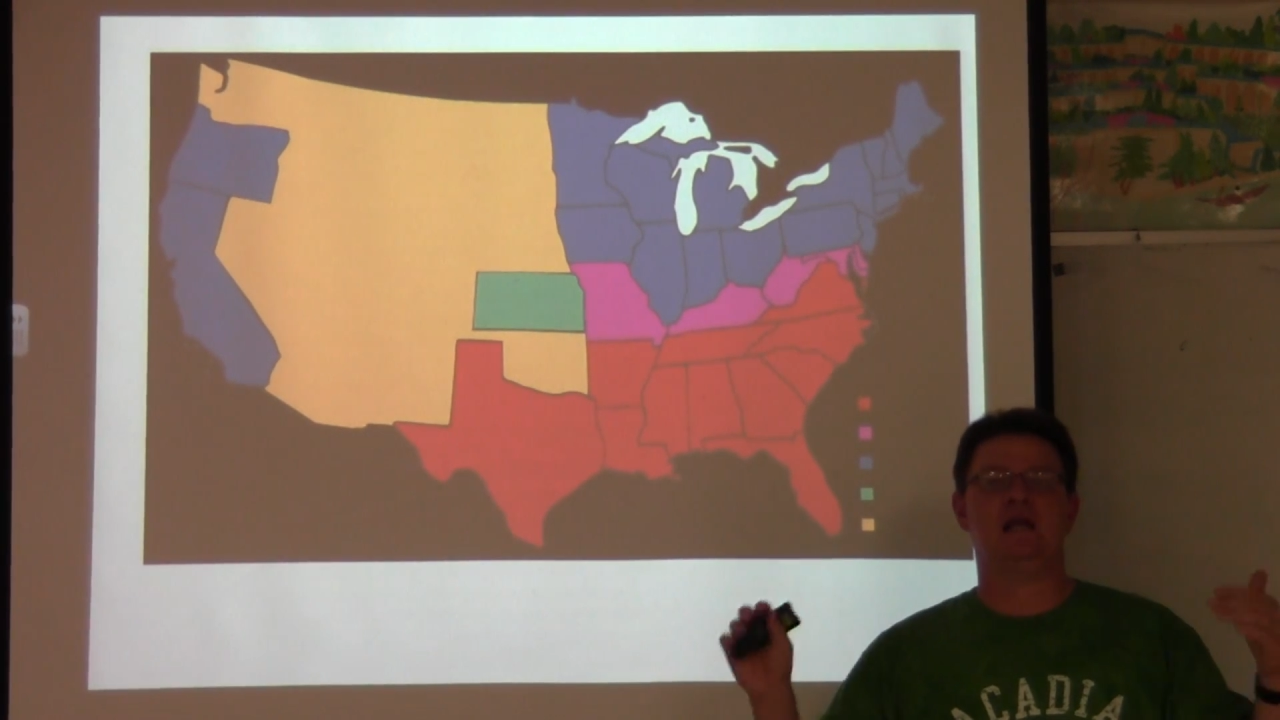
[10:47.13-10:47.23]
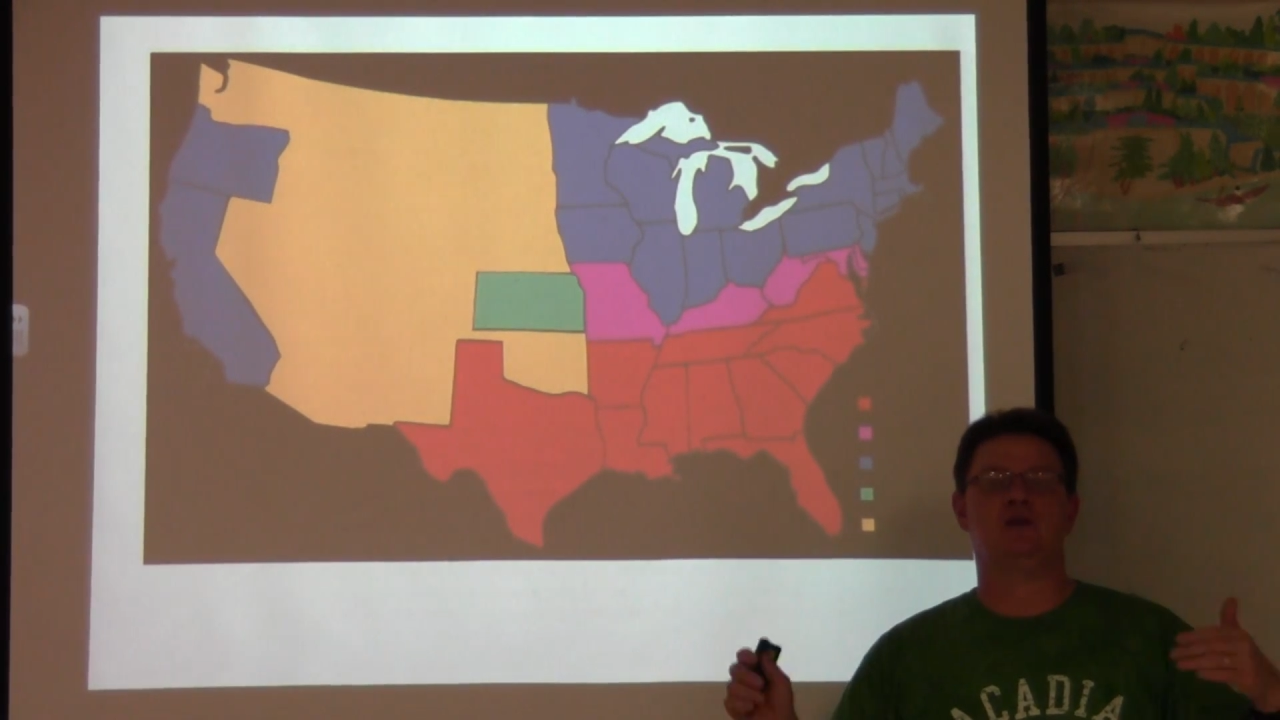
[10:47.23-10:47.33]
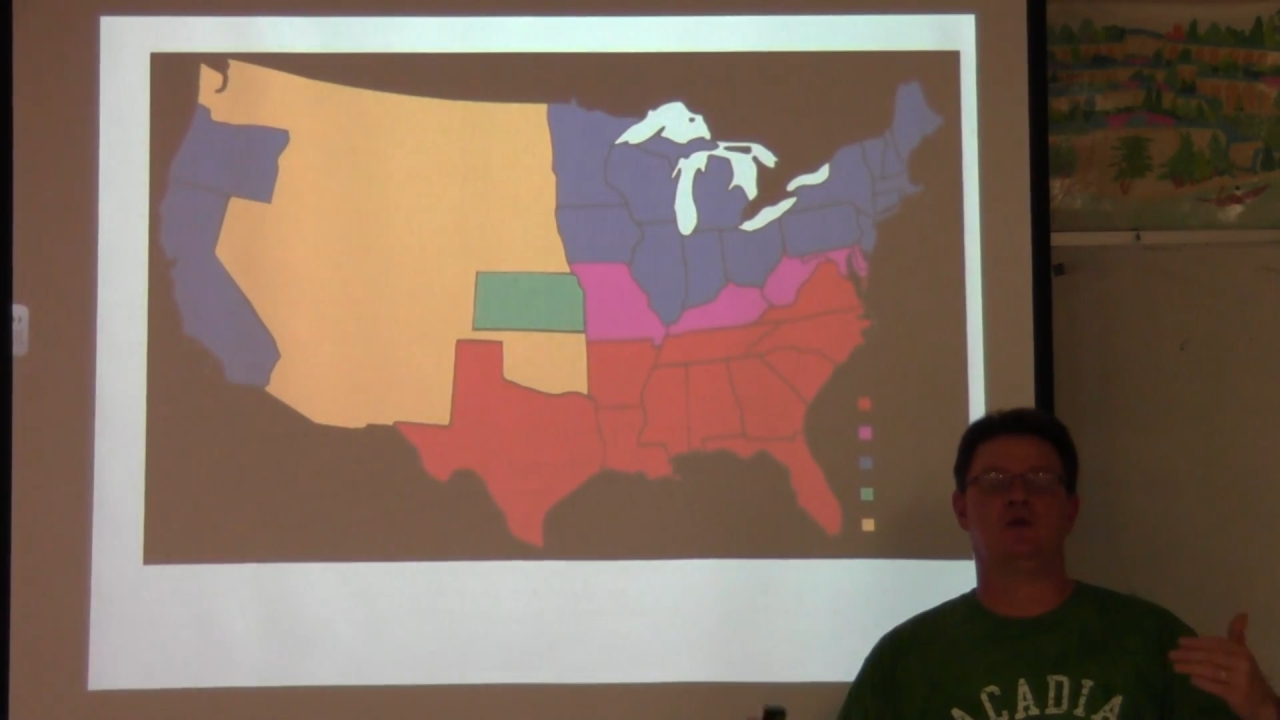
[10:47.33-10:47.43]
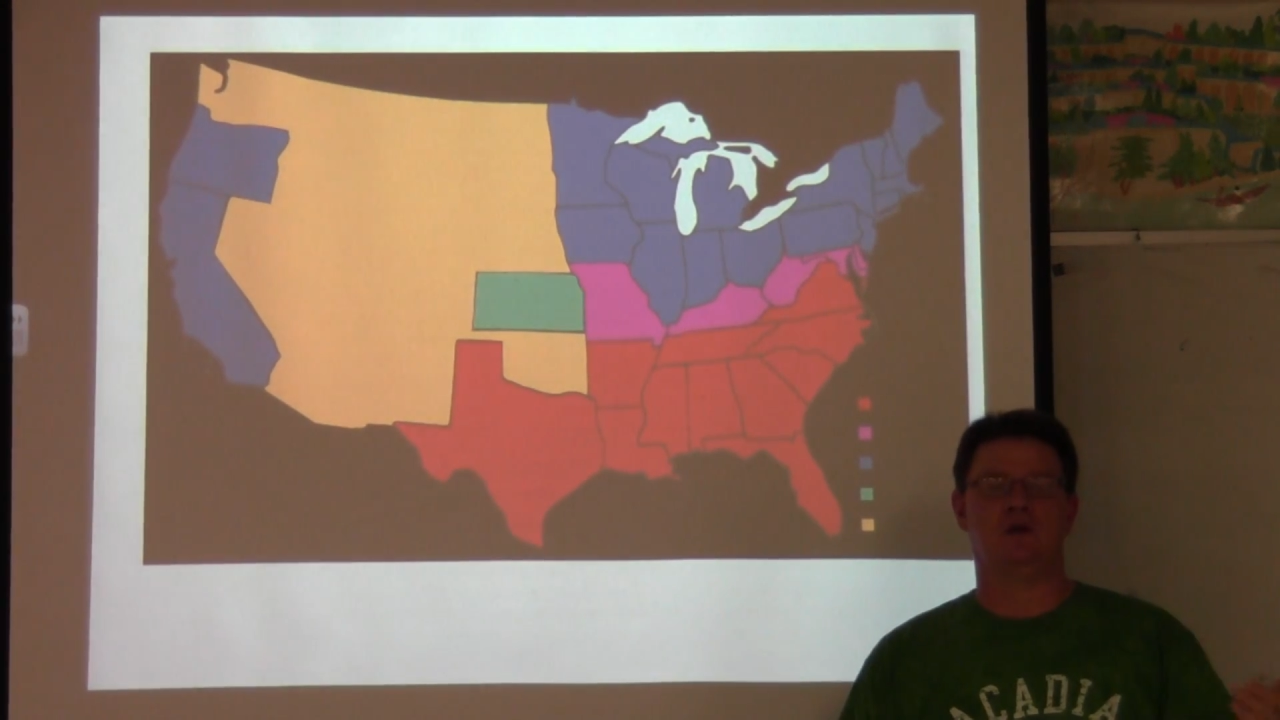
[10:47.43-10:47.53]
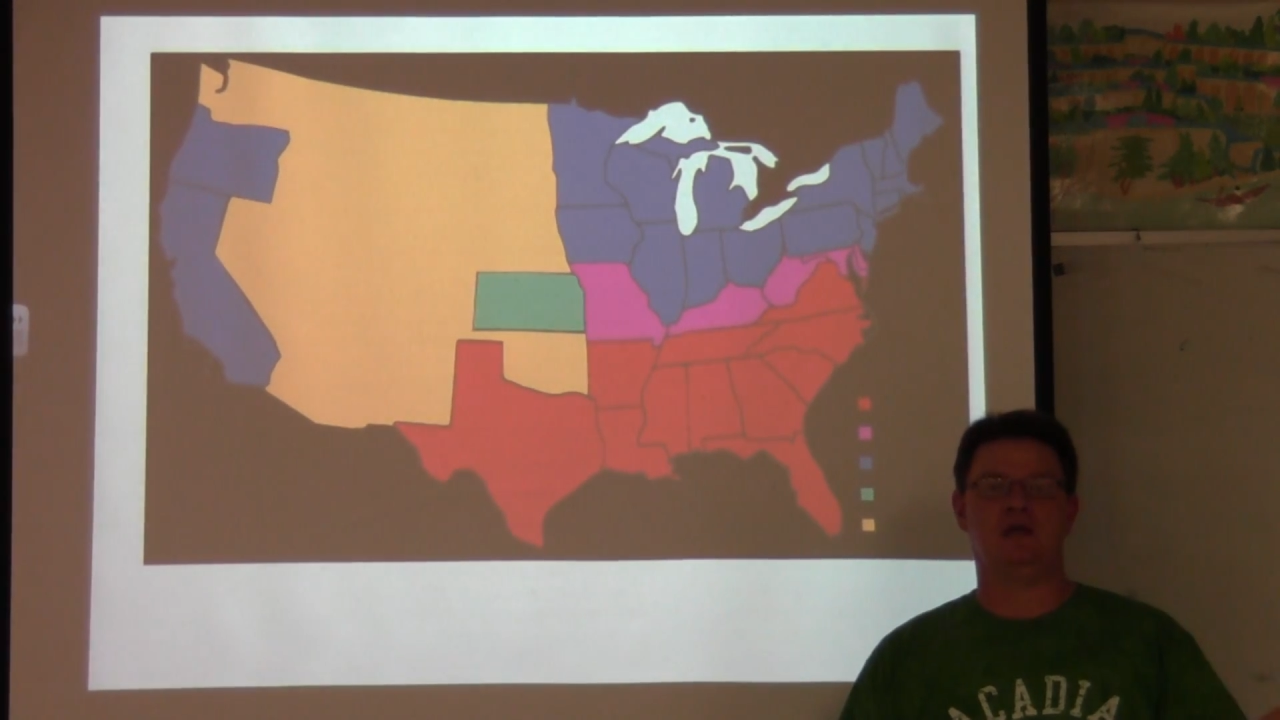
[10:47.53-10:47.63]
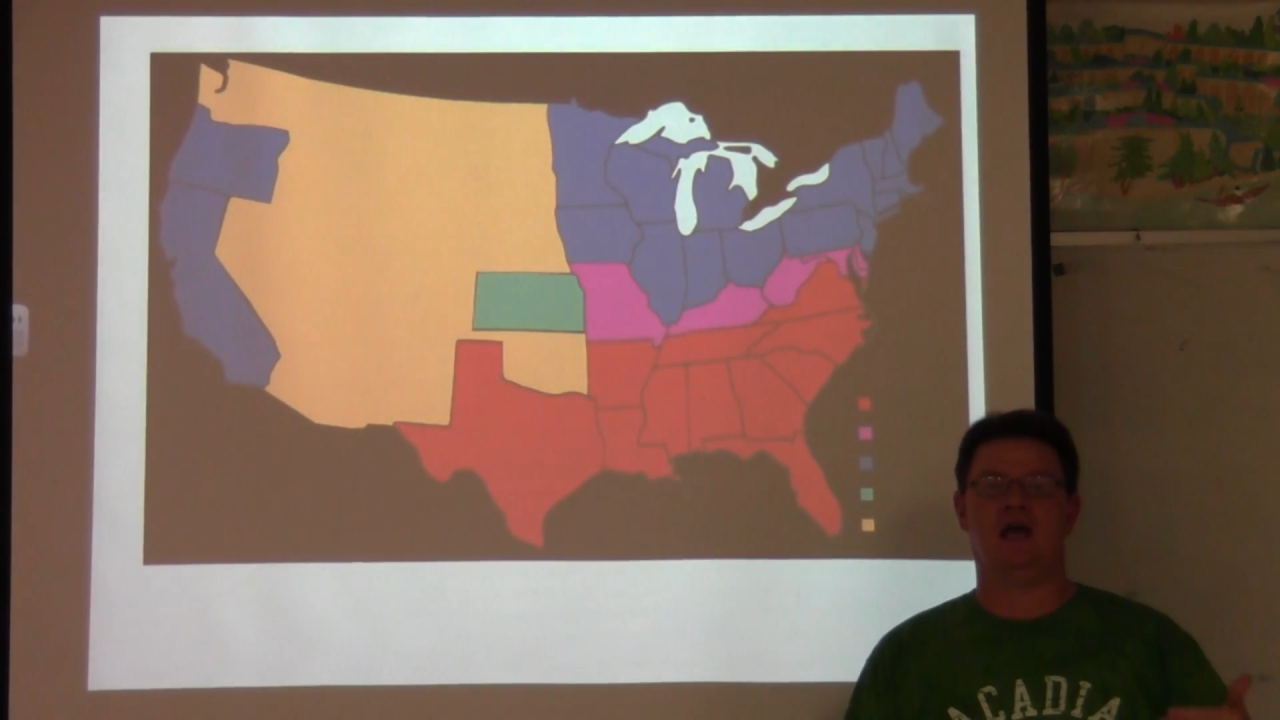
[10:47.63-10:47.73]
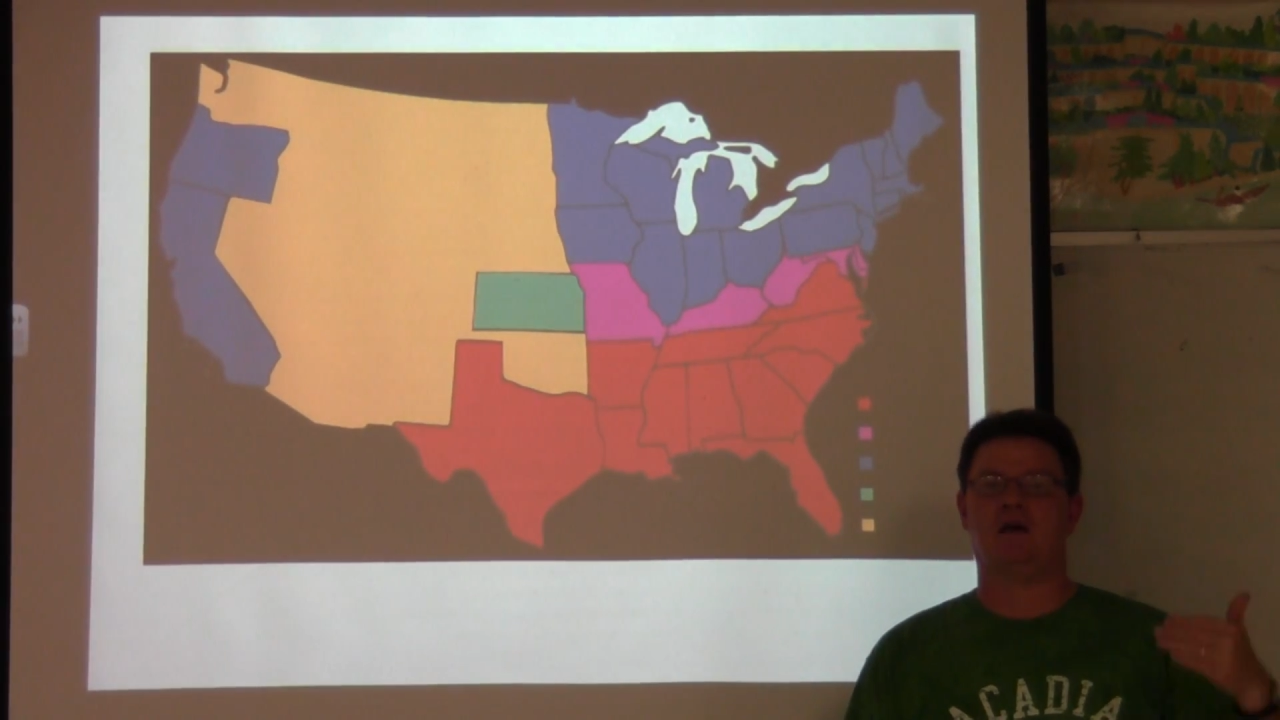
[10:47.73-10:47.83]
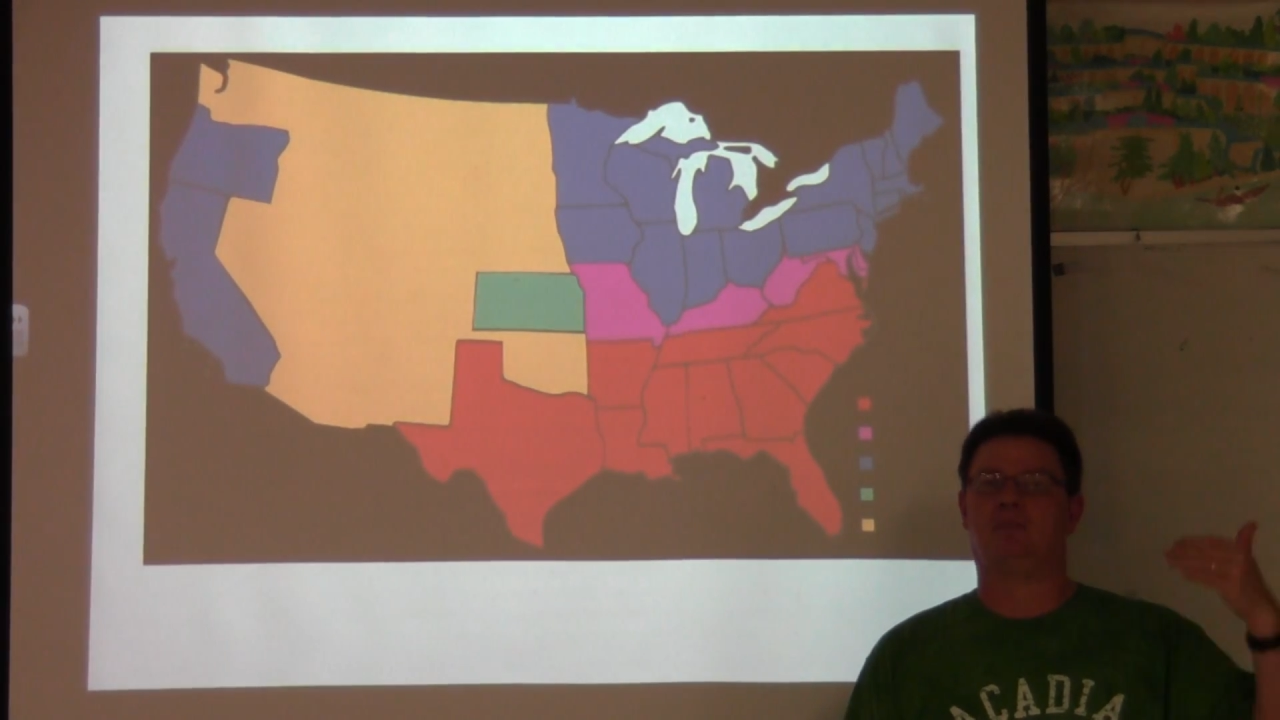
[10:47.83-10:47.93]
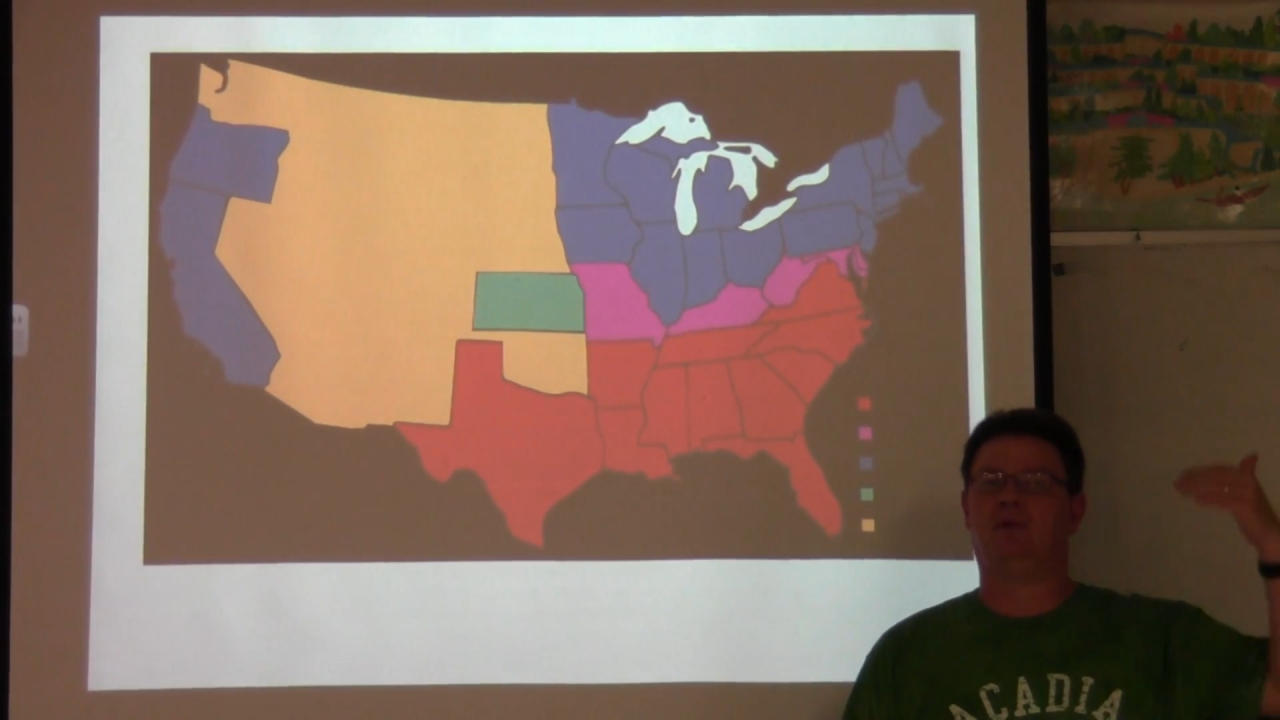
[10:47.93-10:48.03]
it could get.